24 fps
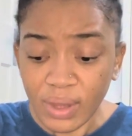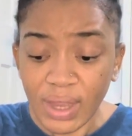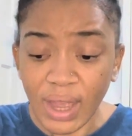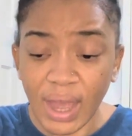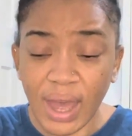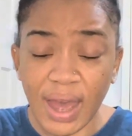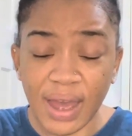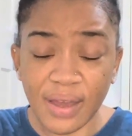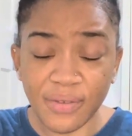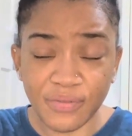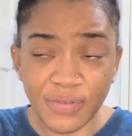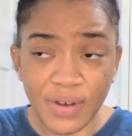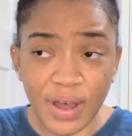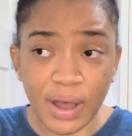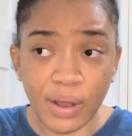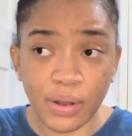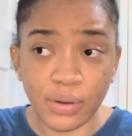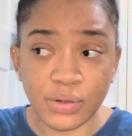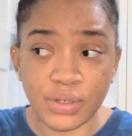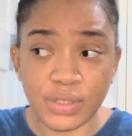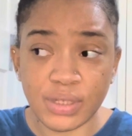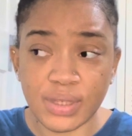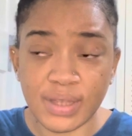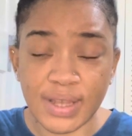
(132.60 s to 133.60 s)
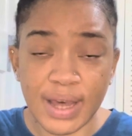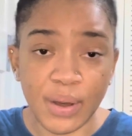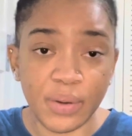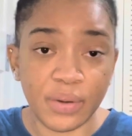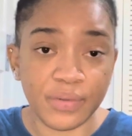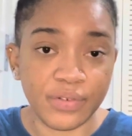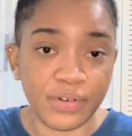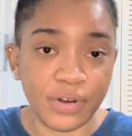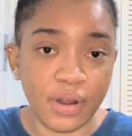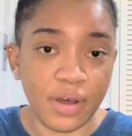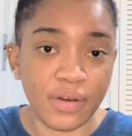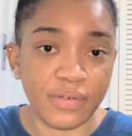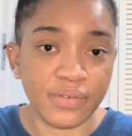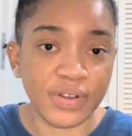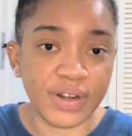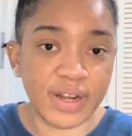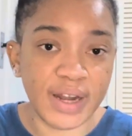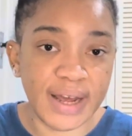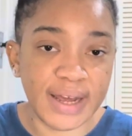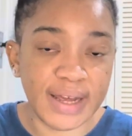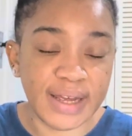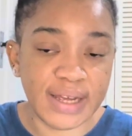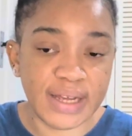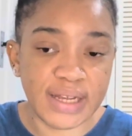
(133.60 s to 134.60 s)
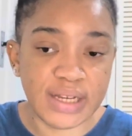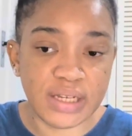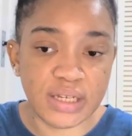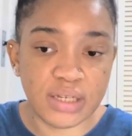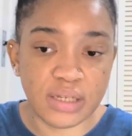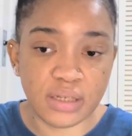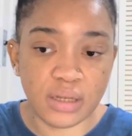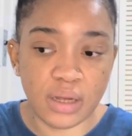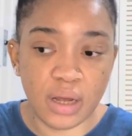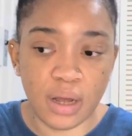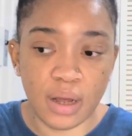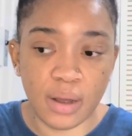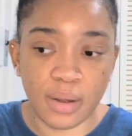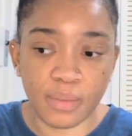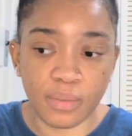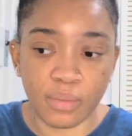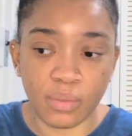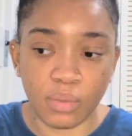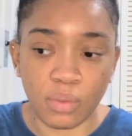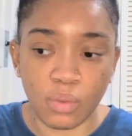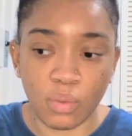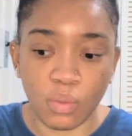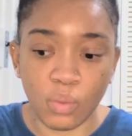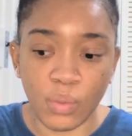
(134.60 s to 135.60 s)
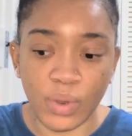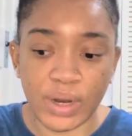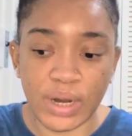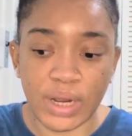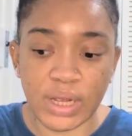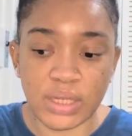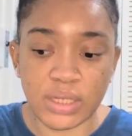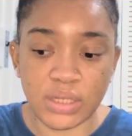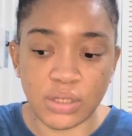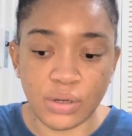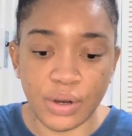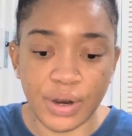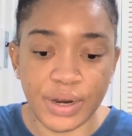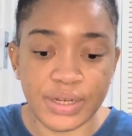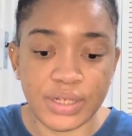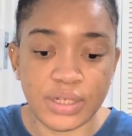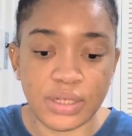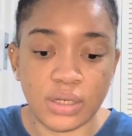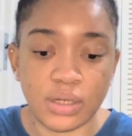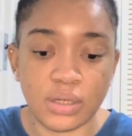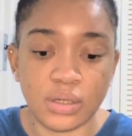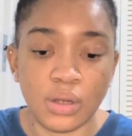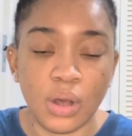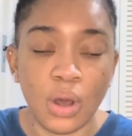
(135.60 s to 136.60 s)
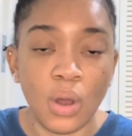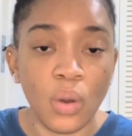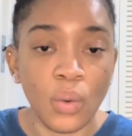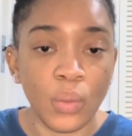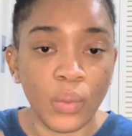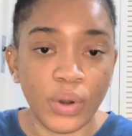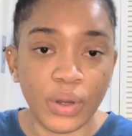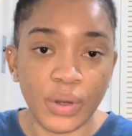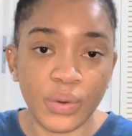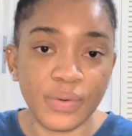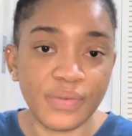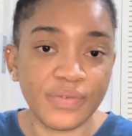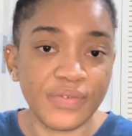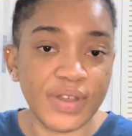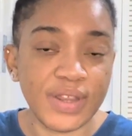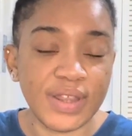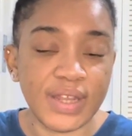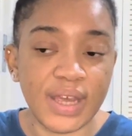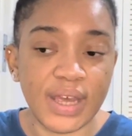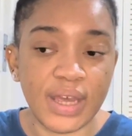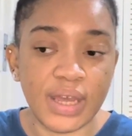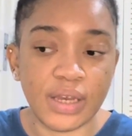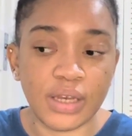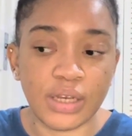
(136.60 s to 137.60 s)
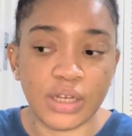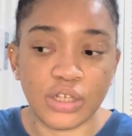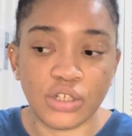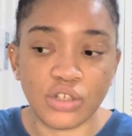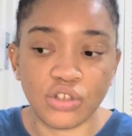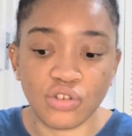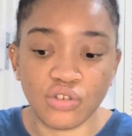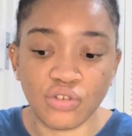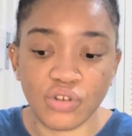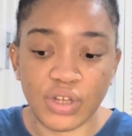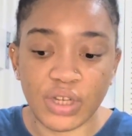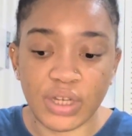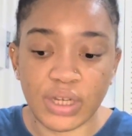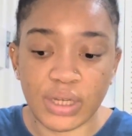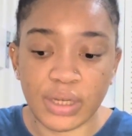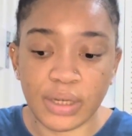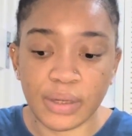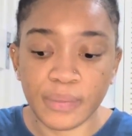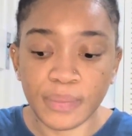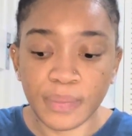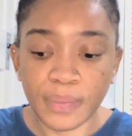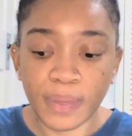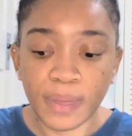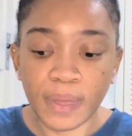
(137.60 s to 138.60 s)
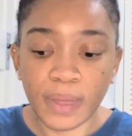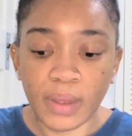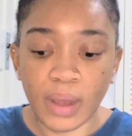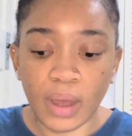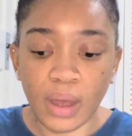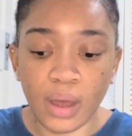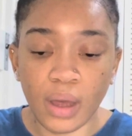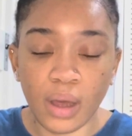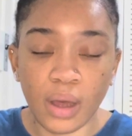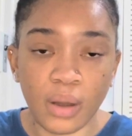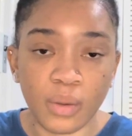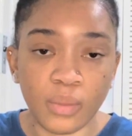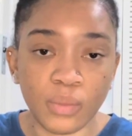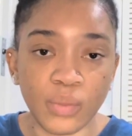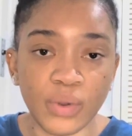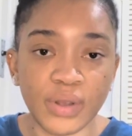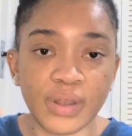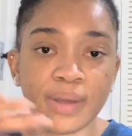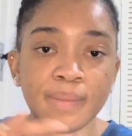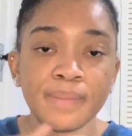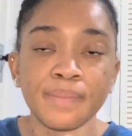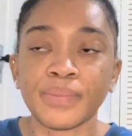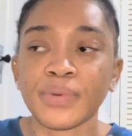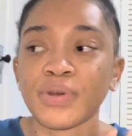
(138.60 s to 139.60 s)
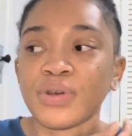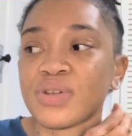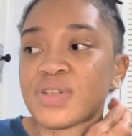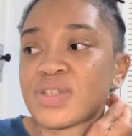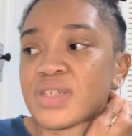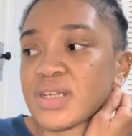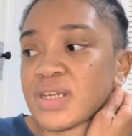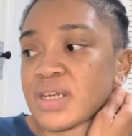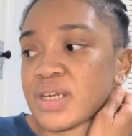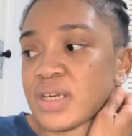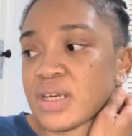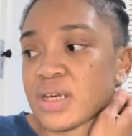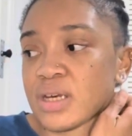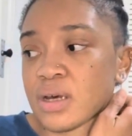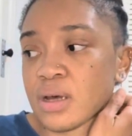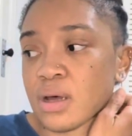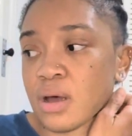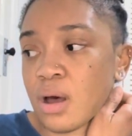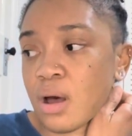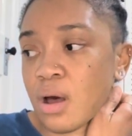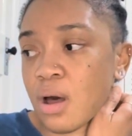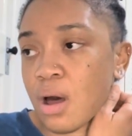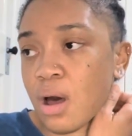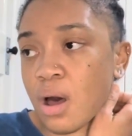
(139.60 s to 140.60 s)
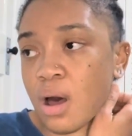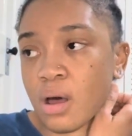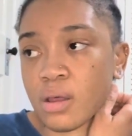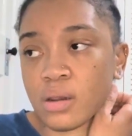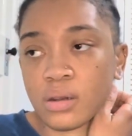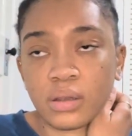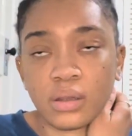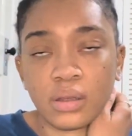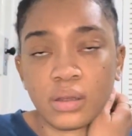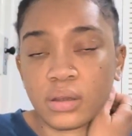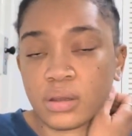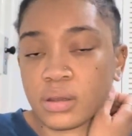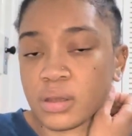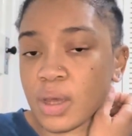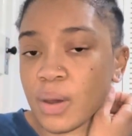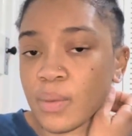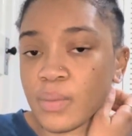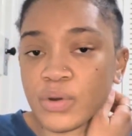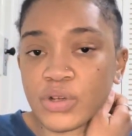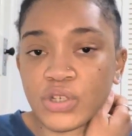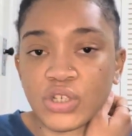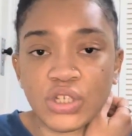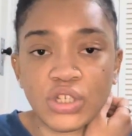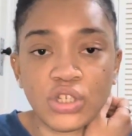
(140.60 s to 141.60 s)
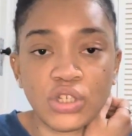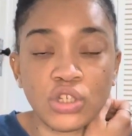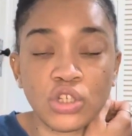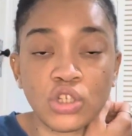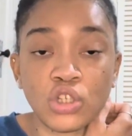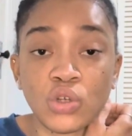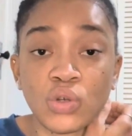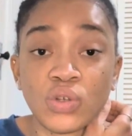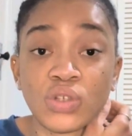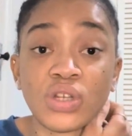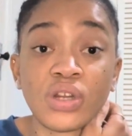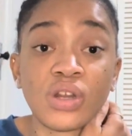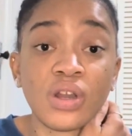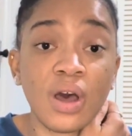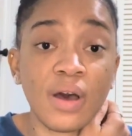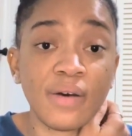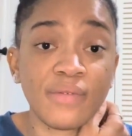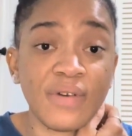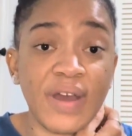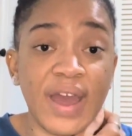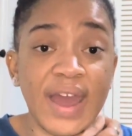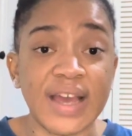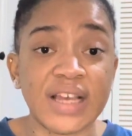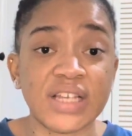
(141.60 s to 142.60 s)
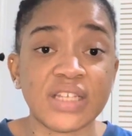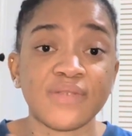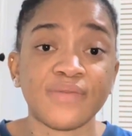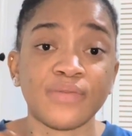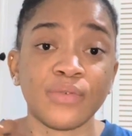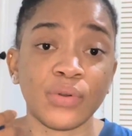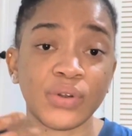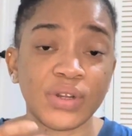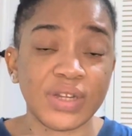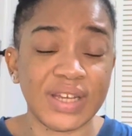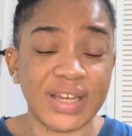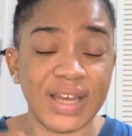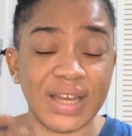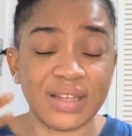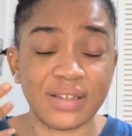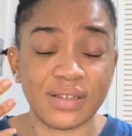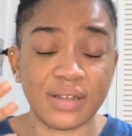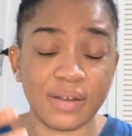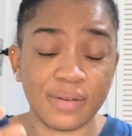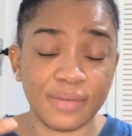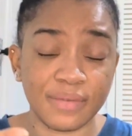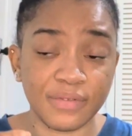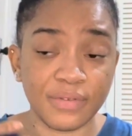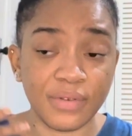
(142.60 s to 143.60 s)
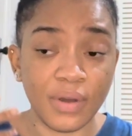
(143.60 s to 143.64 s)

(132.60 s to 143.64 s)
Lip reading: I found that with a lot of clients, when I started working within the industry, within beauty, they were just using a lot of exfoliative